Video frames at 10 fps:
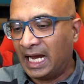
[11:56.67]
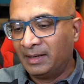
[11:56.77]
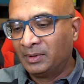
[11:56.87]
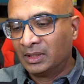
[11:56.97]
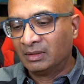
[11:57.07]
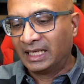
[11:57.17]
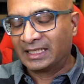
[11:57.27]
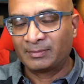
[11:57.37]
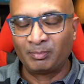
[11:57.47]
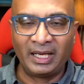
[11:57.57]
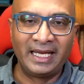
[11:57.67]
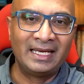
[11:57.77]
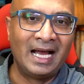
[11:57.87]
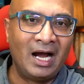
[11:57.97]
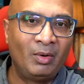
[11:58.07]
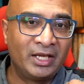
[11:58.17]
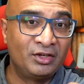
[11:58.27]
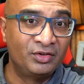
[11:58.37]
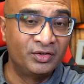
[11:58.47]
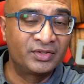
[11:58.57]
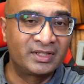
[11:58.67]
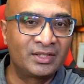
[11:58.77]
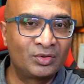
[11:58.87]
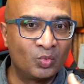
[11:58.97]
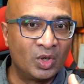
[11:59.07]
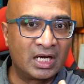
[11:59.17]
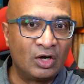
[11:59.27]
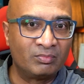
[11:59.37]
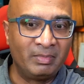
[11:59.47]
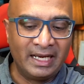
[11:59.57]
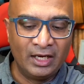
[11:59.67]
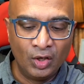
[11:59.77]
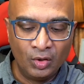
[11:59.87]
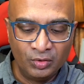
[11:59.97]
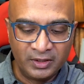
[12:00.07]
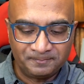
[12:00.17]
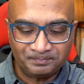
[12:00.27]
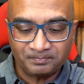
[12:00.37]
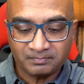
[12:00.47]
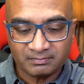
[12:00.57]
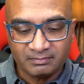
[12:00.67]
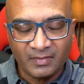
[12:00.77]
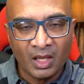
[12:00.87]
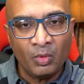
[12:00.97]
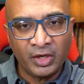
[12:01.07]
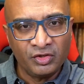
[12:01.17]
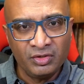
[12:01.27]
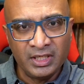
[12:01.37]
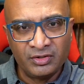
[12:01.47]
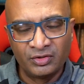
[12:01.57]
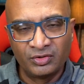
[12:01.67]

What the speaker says: I will explain how I use this to work out my load. What you need to